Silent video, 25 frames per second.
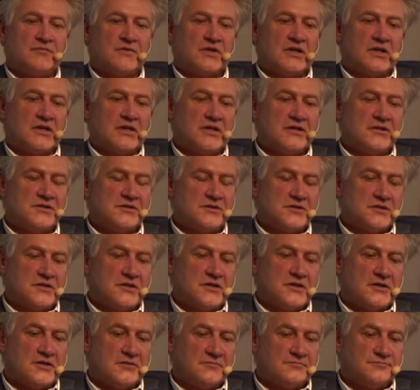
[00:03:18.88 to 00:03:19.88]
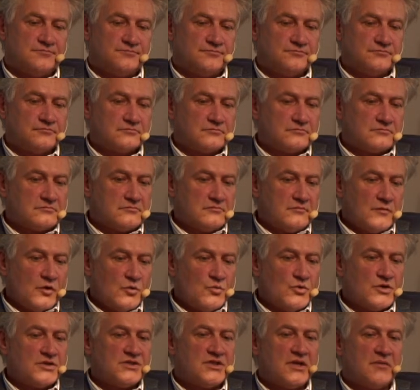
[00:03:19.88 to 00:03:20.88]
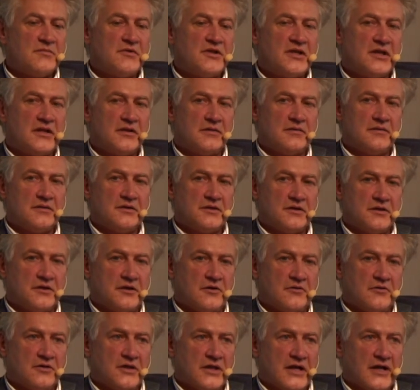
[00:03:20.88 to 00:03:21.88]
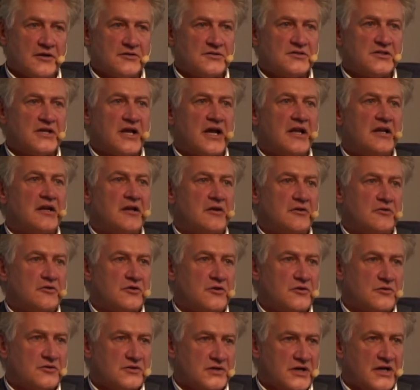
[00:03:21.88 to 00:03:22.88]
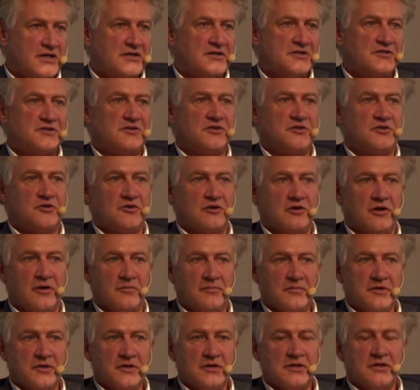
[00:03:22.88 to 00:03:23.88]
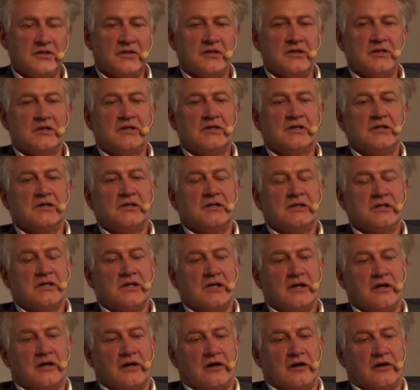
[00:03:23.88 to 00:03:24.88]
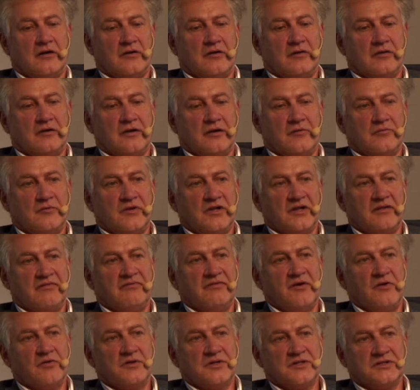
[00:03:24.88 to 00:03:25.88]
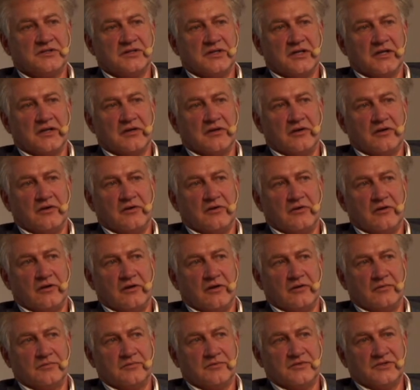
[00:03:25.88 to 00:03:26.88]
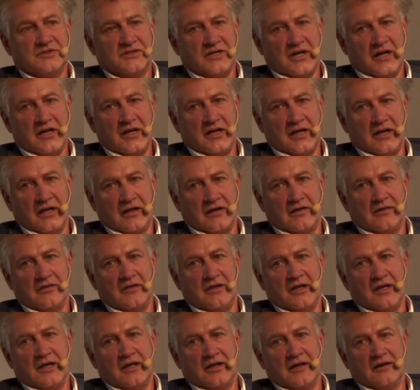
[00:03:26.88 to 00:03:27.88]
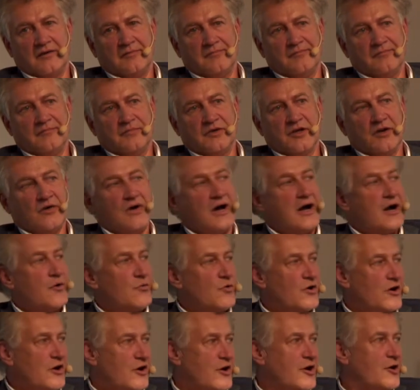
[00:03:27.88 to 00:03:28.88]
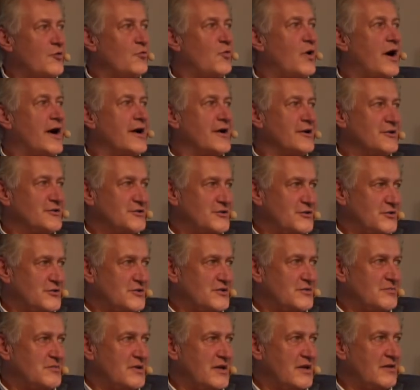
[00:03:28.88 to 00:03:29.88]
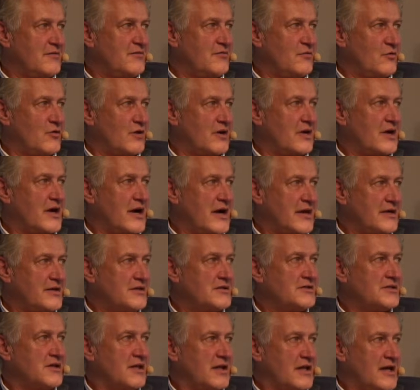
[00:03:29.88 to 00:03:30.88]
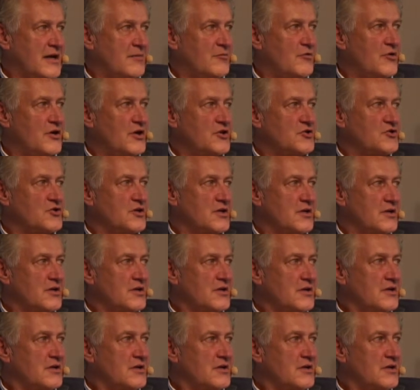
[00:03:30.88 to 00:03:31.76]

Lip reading: And where some of the outstanding neuroscientists in Europe are really focusing or studying the how we're hardwired, so to speak, for kindness, collaboration,